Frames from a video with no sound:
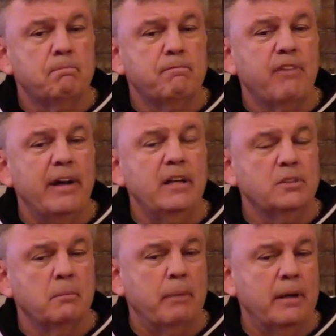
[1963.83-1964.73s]

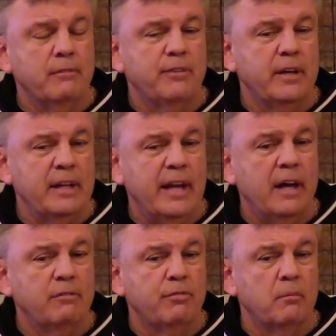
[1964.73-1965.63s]
fighters are benefiting
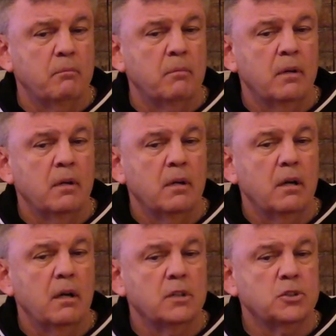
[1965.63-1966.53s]
now from
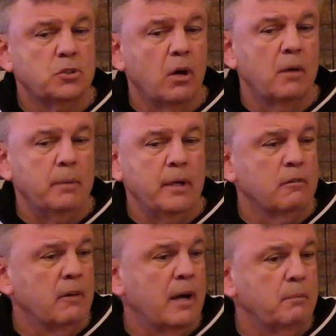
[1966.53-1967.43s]
a star being
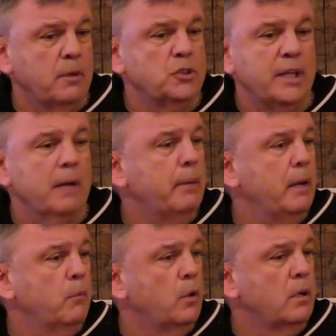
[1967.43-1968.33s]
around because you get
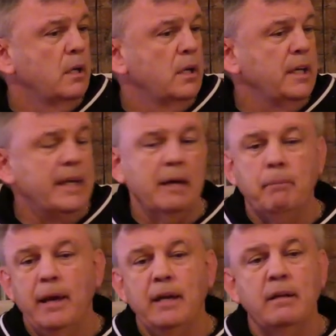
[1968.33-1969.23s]
paid more. You
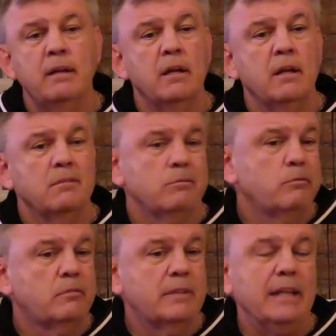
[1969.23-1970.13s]
get paid
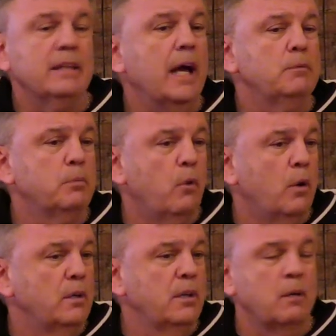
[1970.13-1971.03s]
10 times
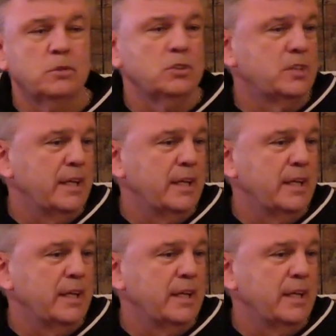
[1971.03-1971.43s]
more. You know, I'm just